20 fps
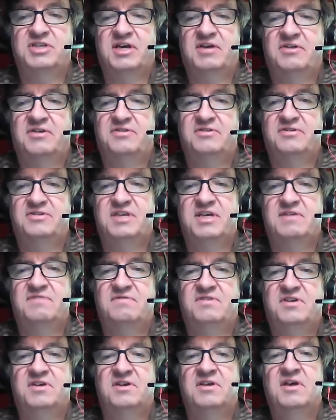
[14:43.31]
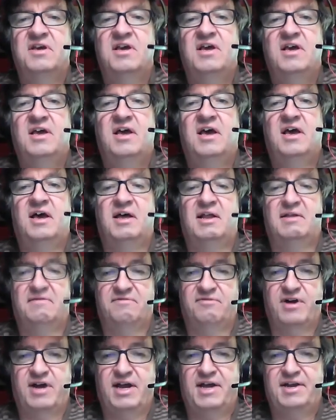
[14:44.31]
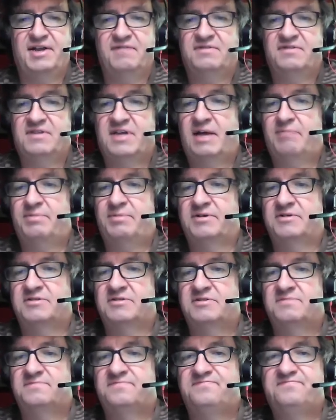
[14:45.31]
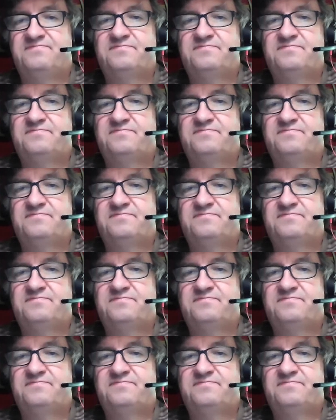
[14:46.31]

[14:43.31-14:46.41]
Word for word: health, and safety on uh, a variety of topics,